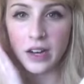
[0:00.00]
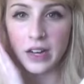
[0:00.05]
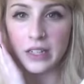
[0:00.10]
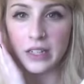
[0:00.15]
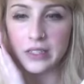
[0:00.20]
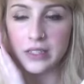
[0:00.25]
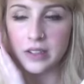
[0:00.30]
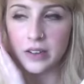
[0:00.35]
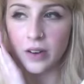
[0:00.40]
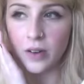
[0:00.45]

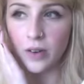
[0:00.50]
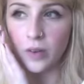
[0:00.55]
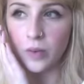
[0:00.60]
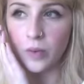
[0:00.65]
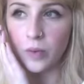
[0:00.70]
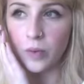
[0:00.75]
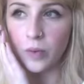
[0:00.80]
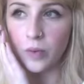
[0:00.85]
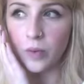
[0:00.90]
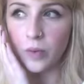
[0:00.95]
And
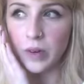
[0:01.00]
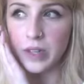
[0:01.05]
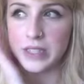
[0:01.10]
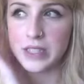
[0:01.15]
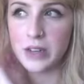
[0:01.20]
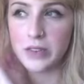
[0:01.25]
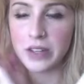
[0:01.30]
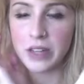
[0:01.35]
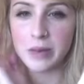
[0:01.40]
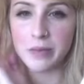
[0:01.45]
so
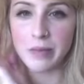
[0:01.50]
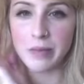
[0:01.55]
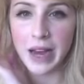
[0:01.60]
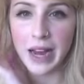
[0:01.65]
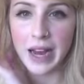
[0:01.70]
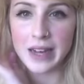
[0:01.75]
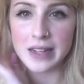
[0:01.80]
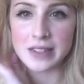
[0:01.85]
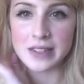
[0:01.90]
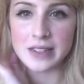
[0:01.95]
it's not really a
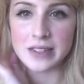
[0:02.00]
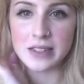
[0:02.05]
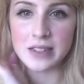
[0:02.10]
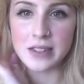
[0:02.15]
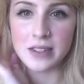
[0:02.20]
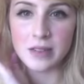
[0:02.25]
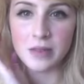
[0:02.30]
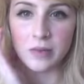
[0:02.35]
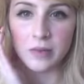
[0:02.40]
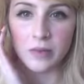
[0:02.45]
mask,
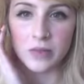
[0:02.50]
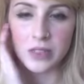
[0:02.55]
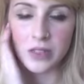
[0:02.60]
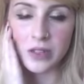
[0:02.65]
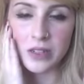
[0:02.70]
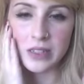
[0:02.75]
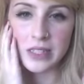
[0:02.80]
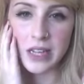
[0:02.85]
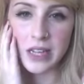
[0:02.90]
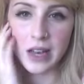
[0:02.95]

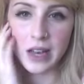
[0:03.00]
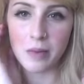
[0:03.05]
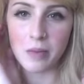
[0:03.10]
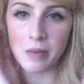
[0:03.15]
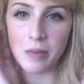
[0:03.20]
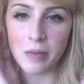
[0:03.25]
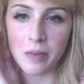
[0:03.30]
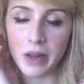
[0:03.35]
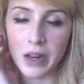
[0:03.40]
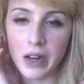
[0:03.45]
so to say,
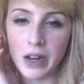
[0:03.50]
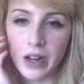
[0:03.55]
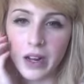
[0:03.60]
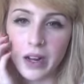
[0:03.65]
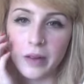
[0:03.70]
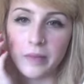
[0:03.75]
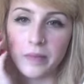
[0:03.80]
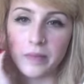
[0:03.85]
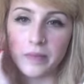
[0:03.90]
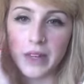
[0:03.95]
but
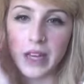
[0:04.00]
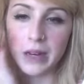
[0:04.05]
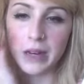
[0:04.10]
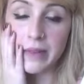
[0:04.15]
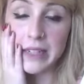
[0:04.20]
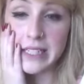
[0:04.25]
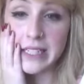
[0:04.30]
yeah, my